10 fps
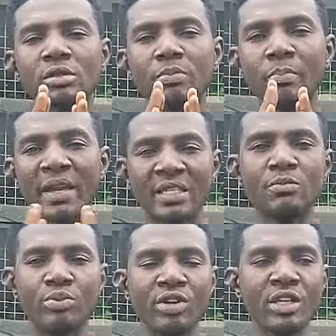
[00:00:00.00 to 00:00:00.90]

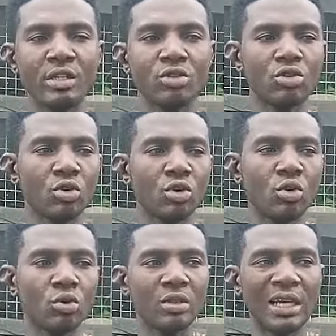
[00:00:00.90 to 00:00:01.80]
mixed breeding,
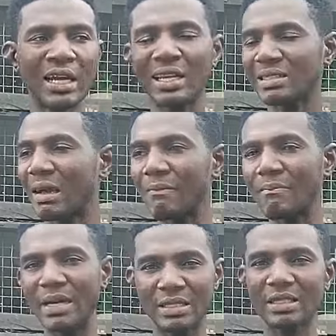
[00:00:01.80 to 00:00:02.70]
so the colors are
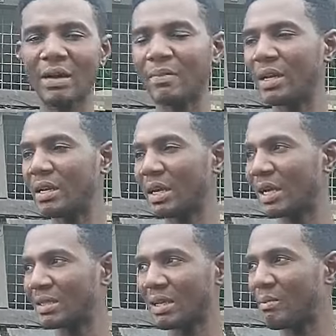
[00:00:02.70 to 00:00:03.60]
messed up and the
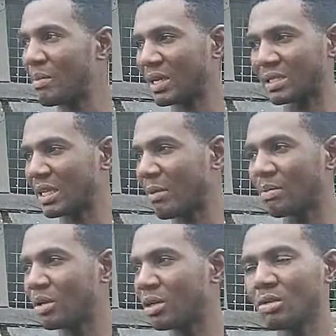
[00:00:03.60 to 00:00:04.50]
colors are mixed up,
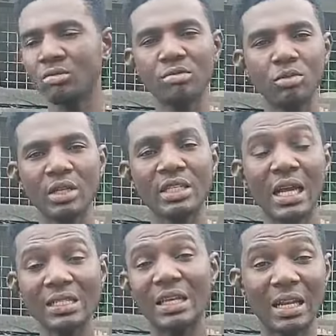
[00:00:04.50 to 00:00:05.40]
which
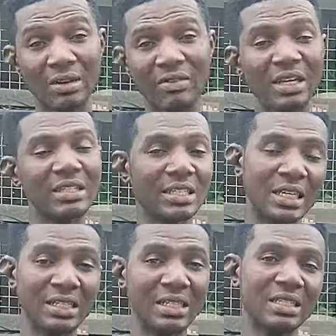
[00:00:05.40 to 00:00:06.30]
has an advantage
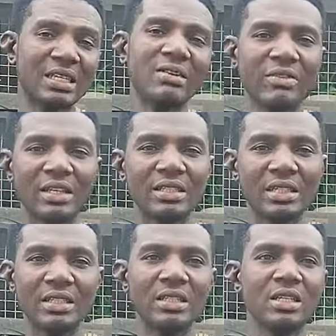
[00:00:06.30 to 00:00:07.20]
and
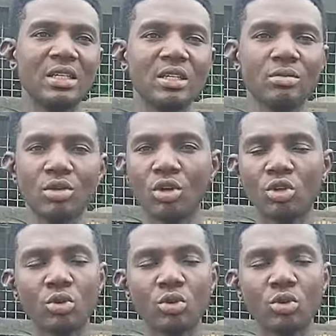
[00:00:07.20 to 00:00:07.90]
disadvantage because